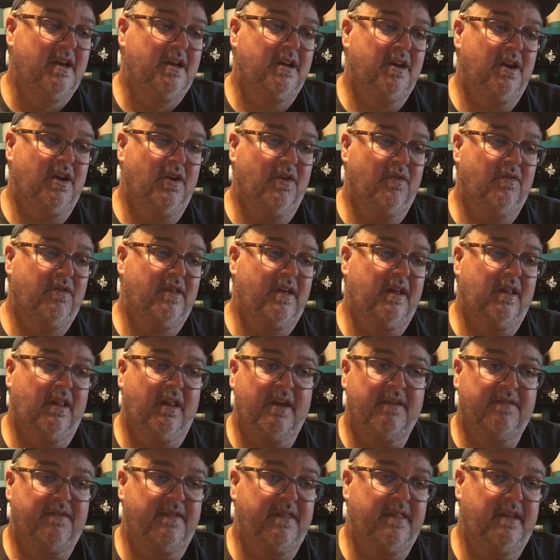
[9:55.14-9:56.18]
you know, they
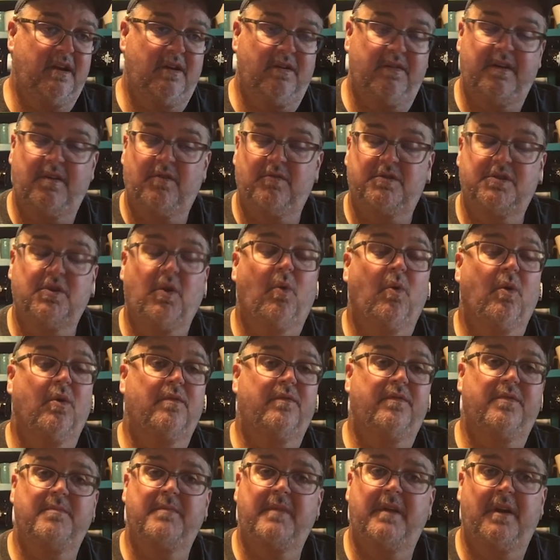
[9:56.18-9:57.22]
left, you know, they were torn
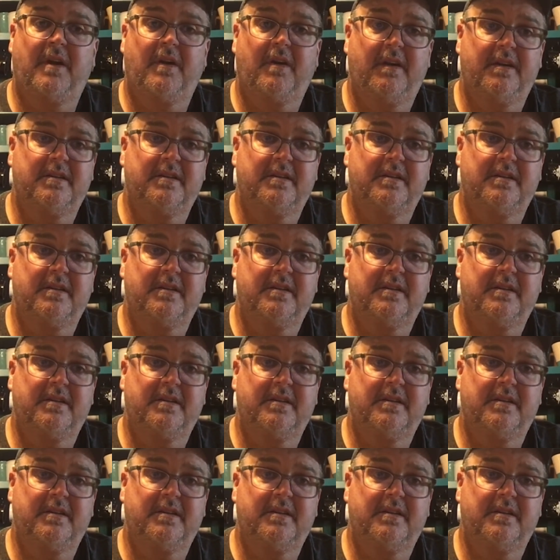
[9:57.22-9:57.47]
from their